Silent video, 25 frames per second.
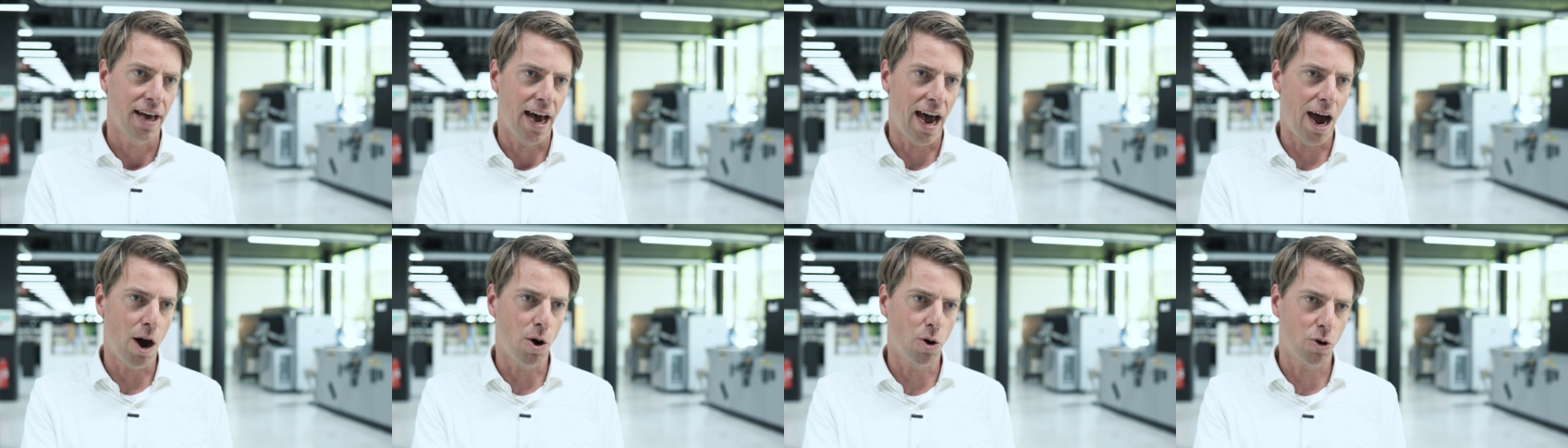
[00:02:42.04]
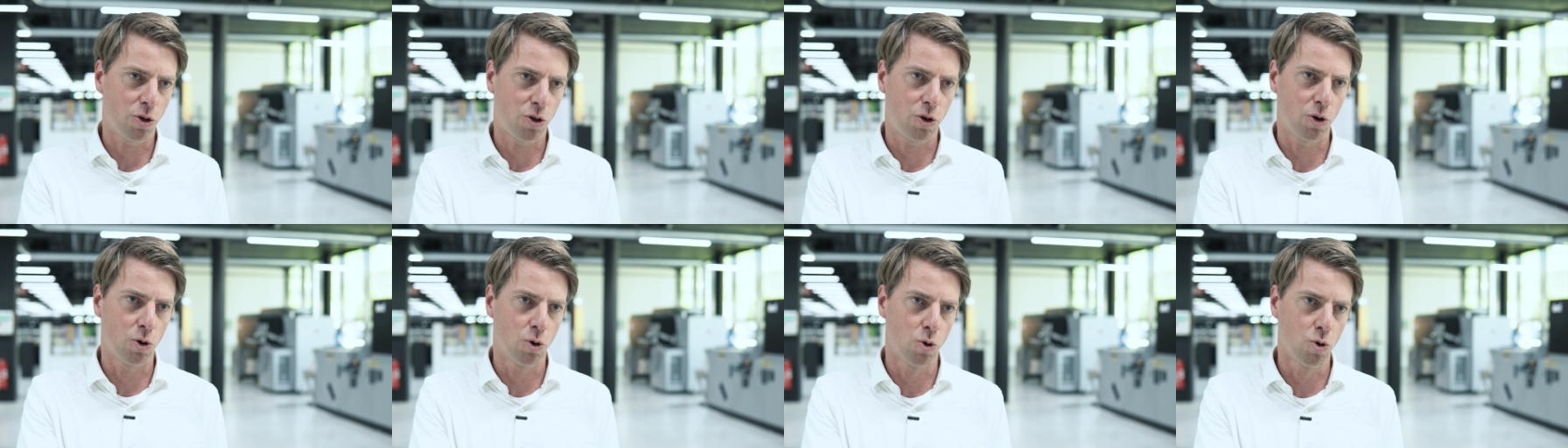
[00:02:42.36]

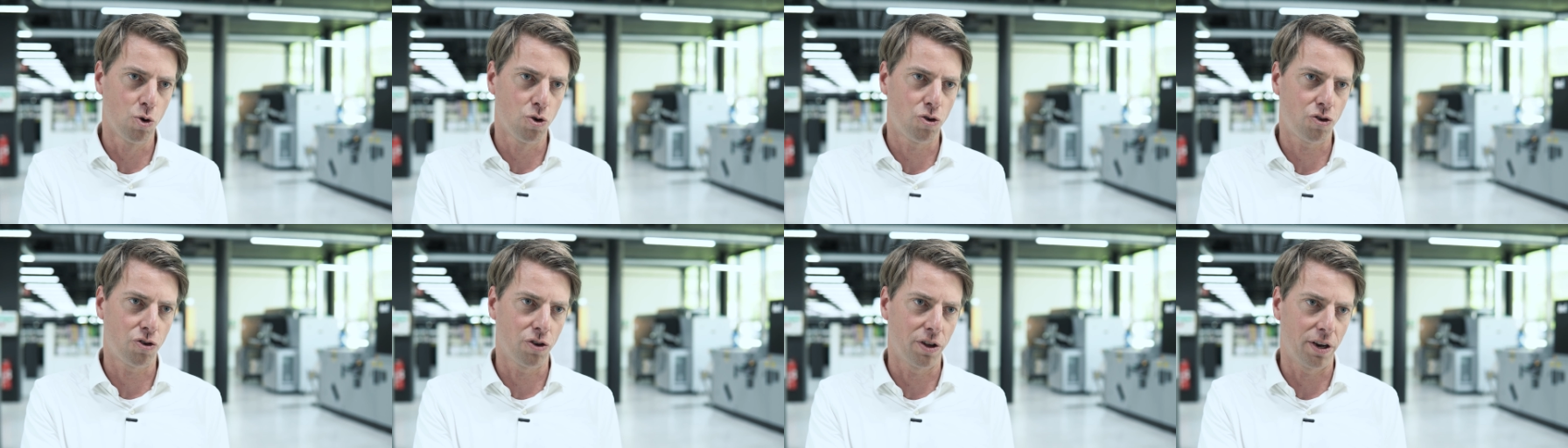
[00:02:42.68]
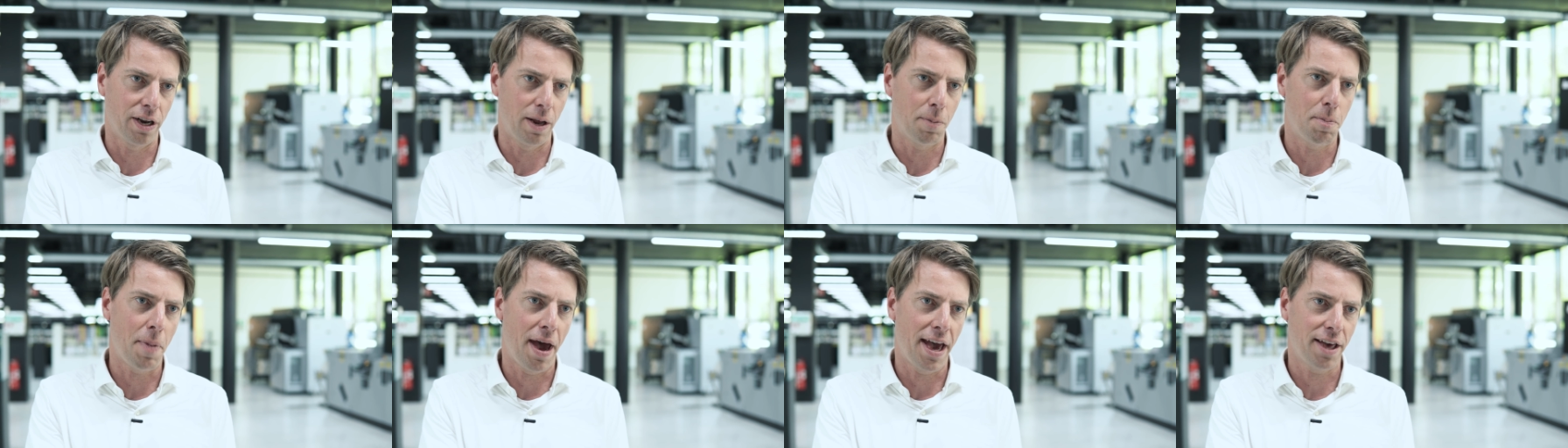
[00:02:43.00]
our solution
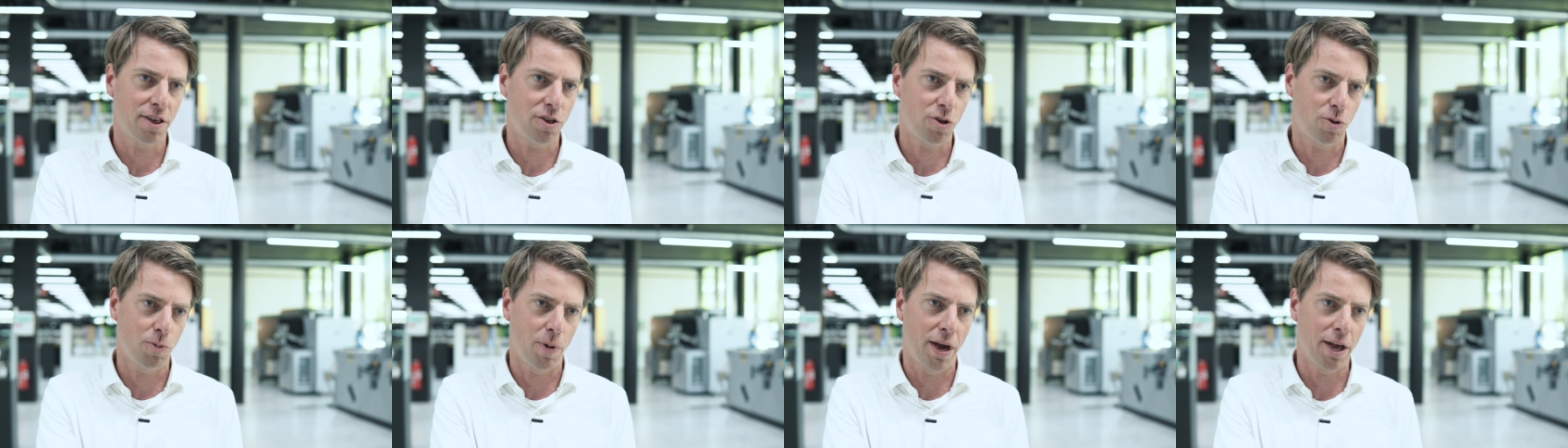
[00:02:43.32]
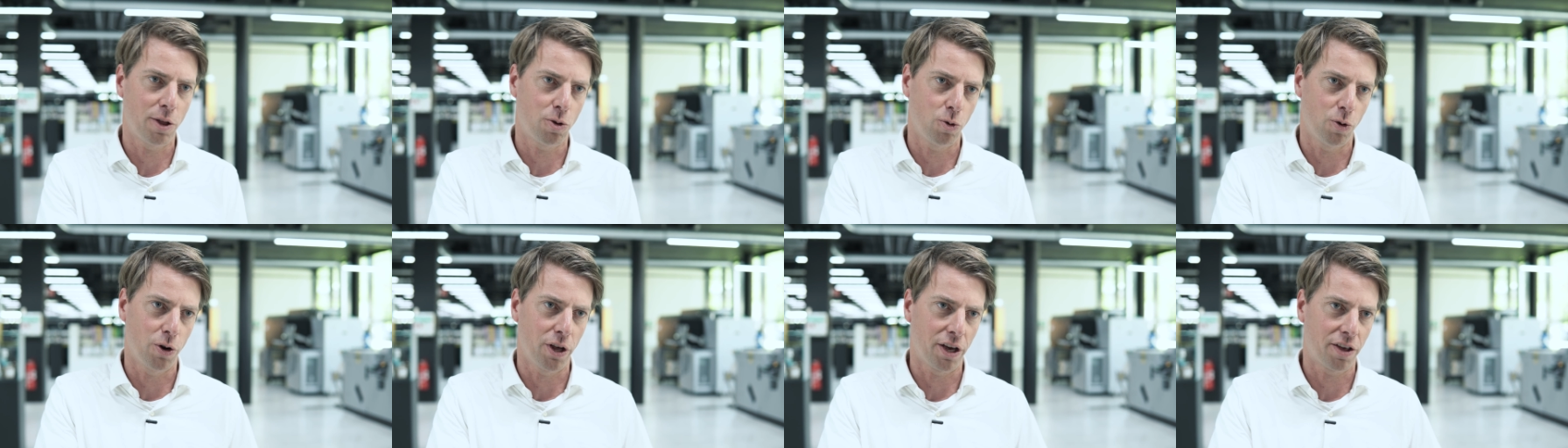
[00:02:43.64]
in the best
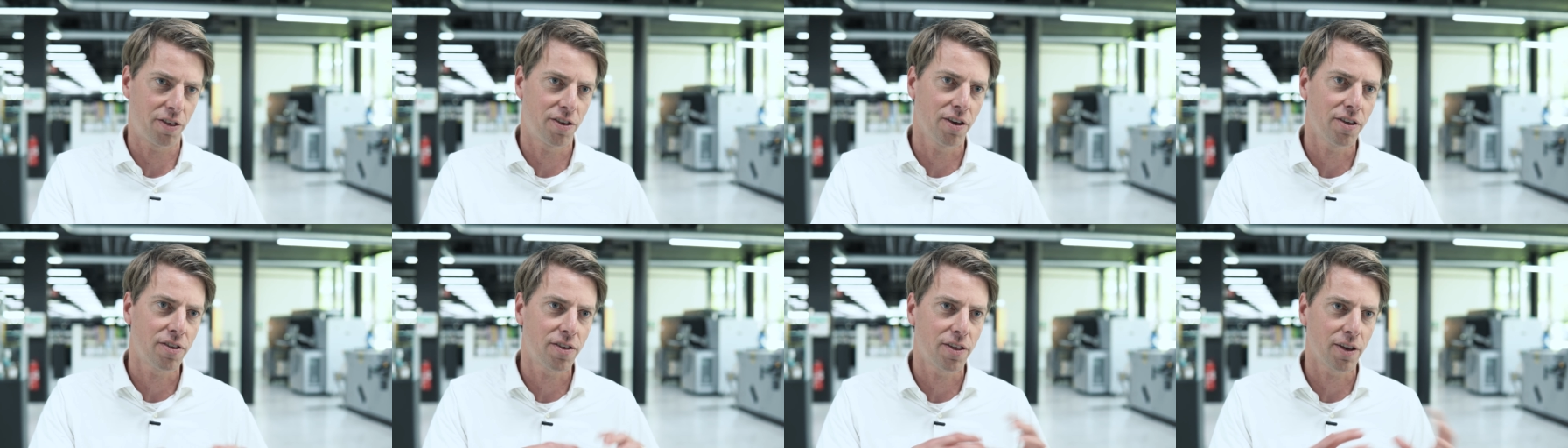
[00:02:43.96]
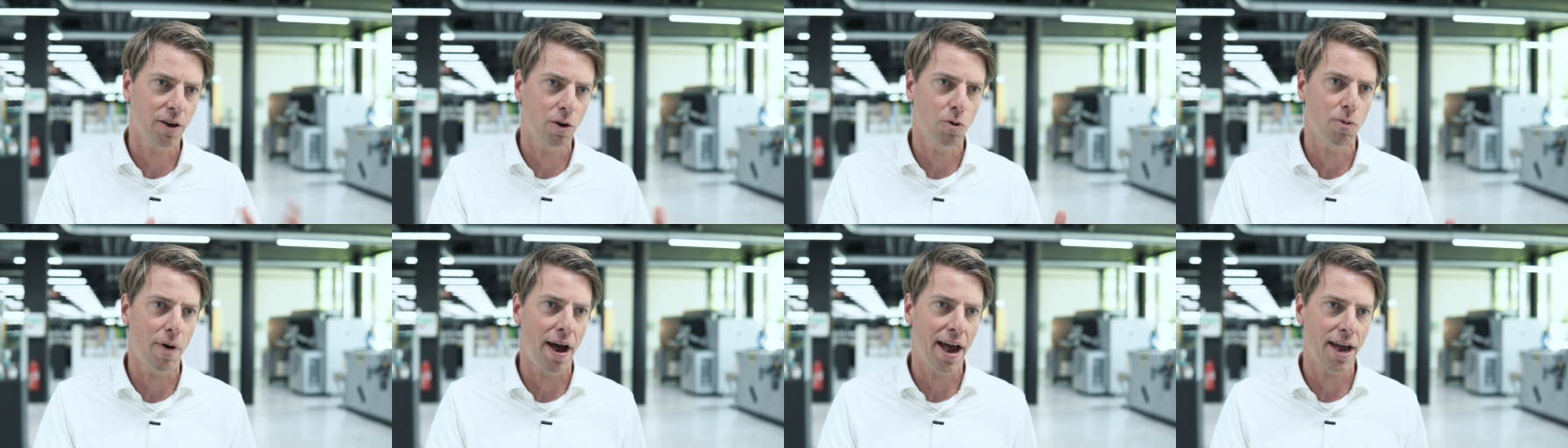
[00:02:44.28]
way to the
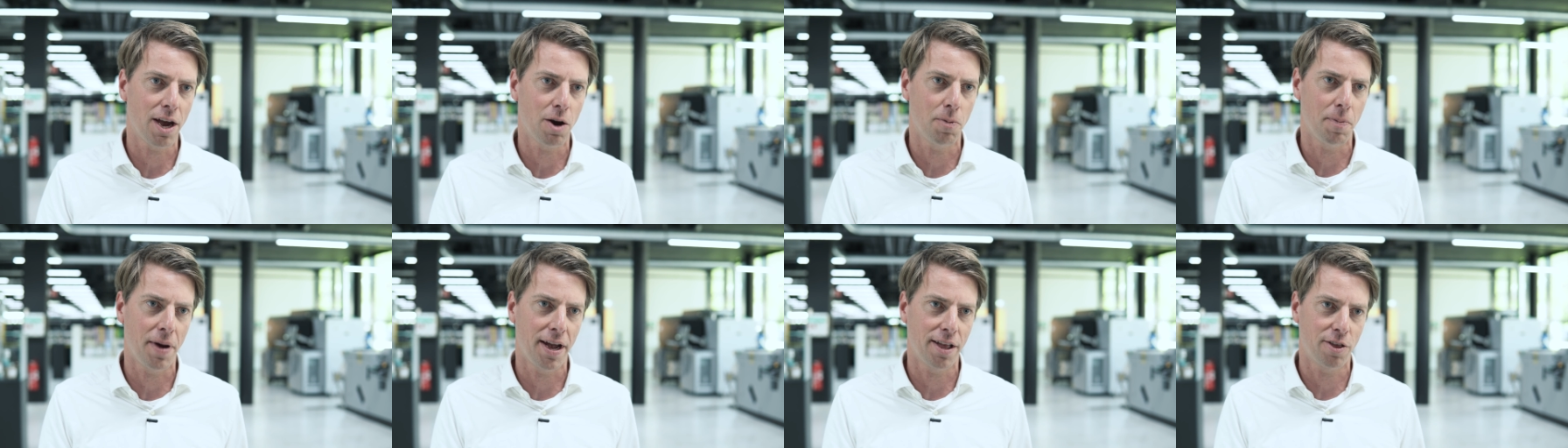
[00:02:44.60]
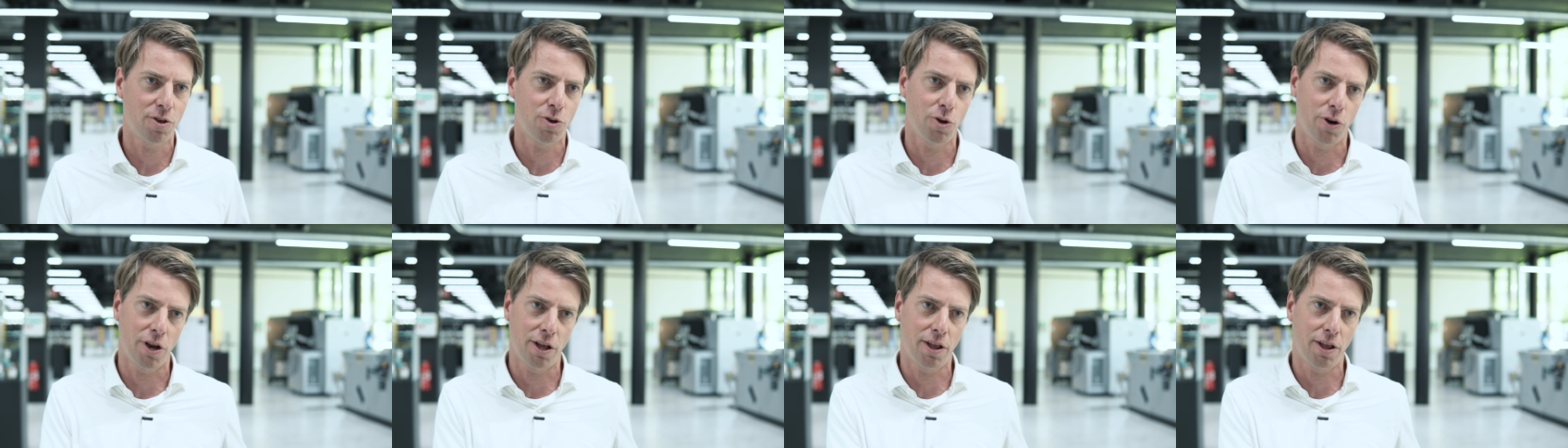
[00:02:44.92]
existing environment so